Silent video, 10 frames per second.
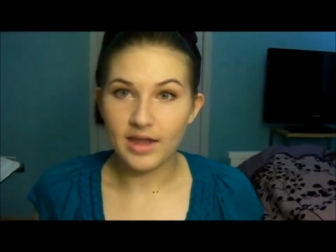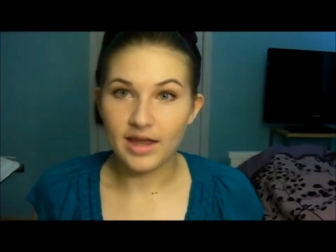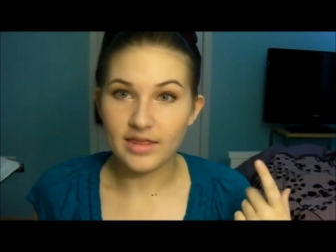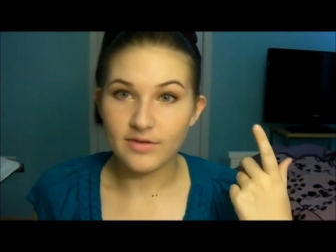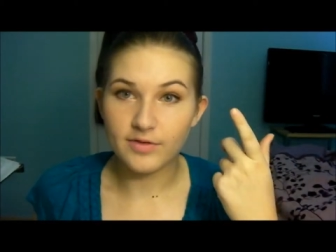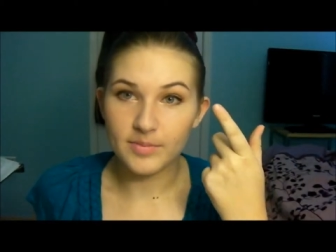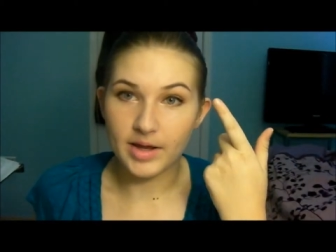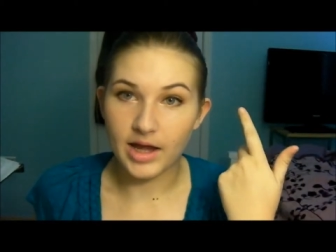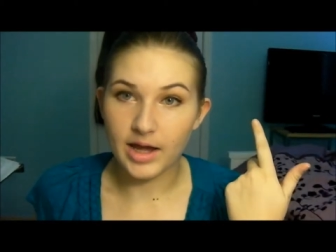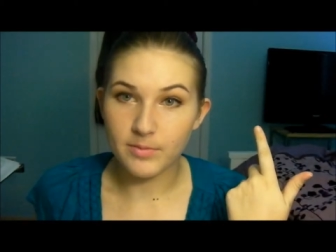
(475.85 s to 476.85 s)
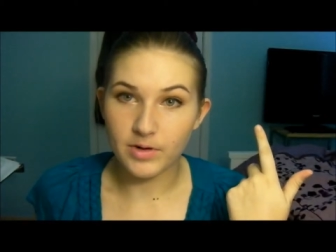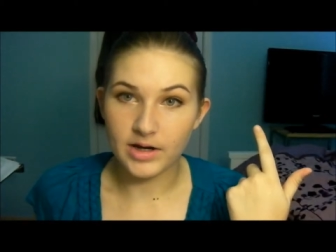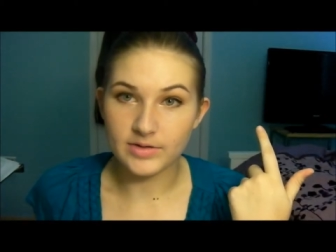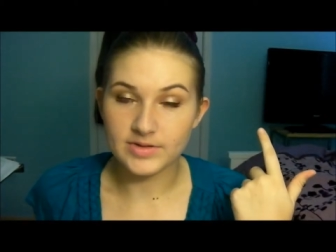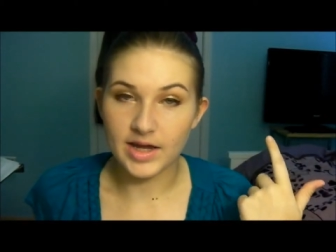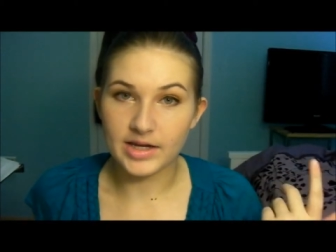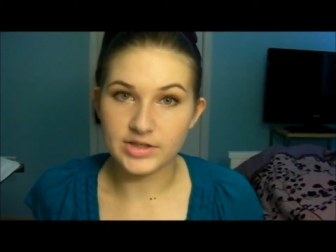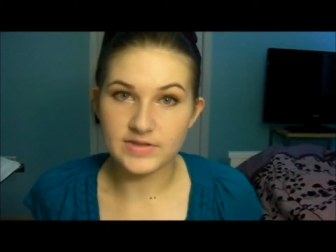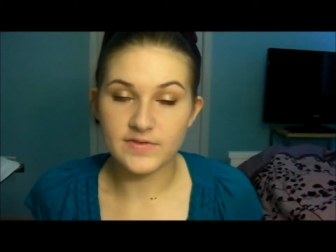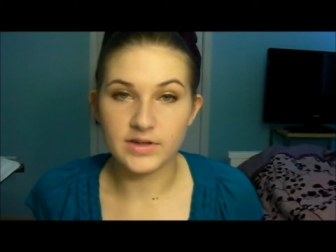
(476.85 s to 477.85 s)
And then for my eyebrows, I
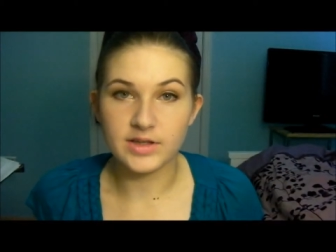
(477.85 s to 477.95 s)
just filled